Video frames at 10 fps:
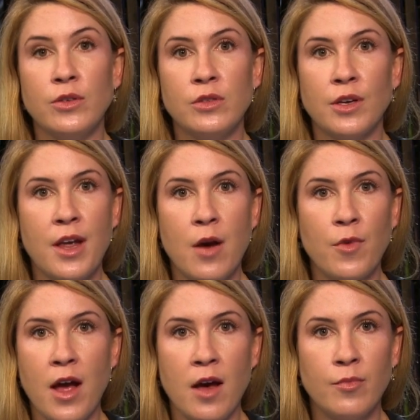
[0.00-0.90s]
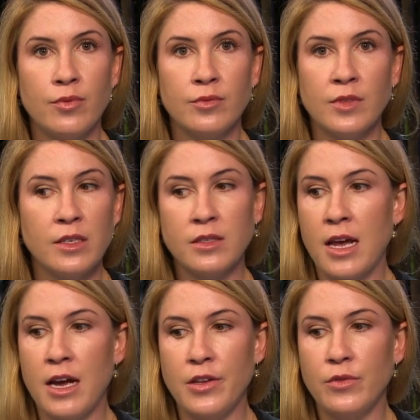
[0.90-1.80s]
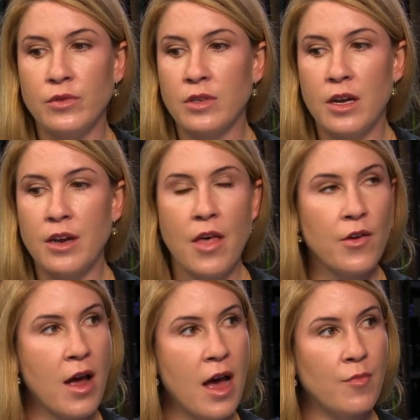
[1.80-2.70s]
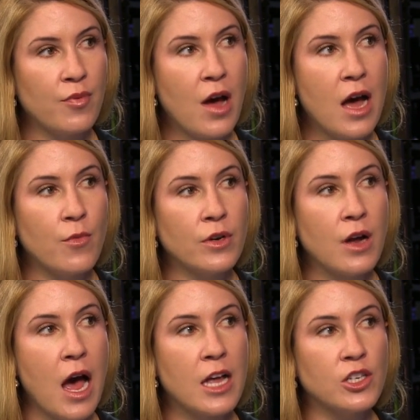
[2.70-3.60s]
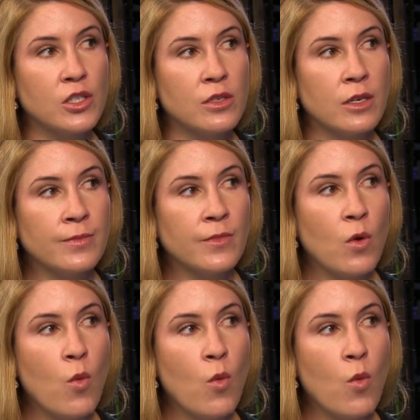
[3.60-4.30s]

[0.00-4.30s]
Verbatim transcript: use the camera app. Let's say I use another app. Well, I what would, if, for instance,